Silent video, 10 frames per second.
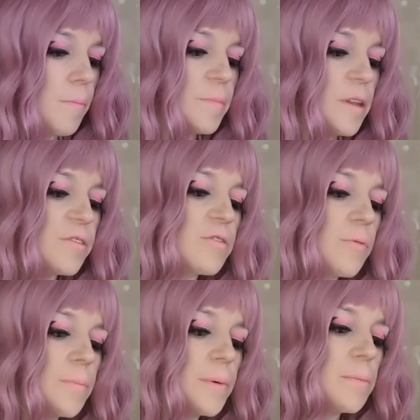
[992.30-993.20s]
This has
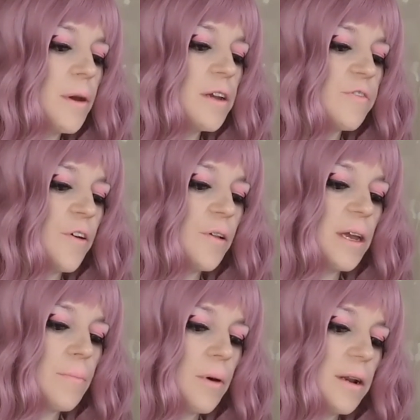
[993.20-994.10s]
red bean paste
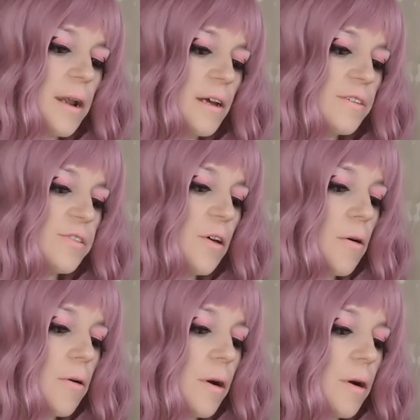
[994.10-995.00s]
filling, but it has
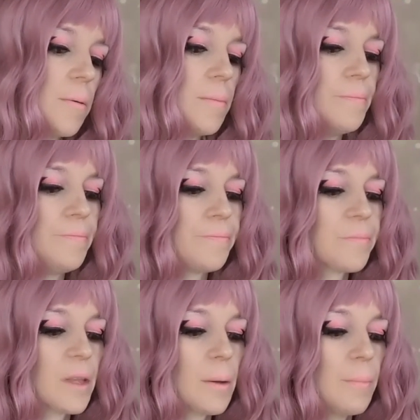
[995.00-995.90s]
sakura,
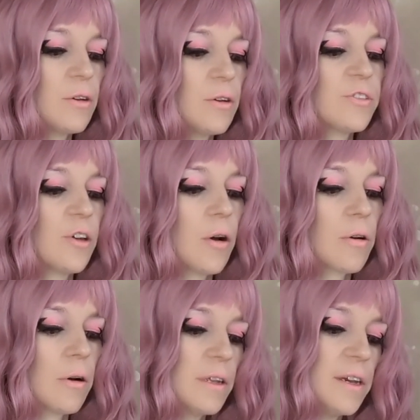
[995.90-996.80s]
pickled
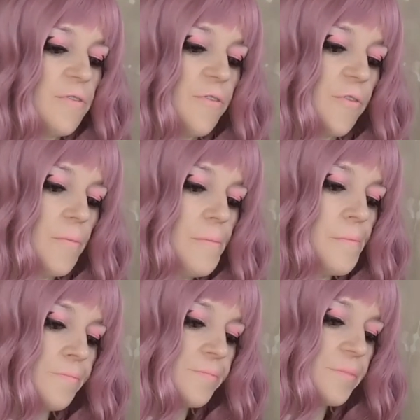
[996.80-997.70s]
sakura leaf
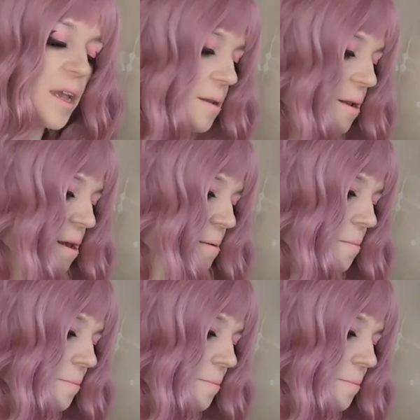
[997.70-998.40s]
in it.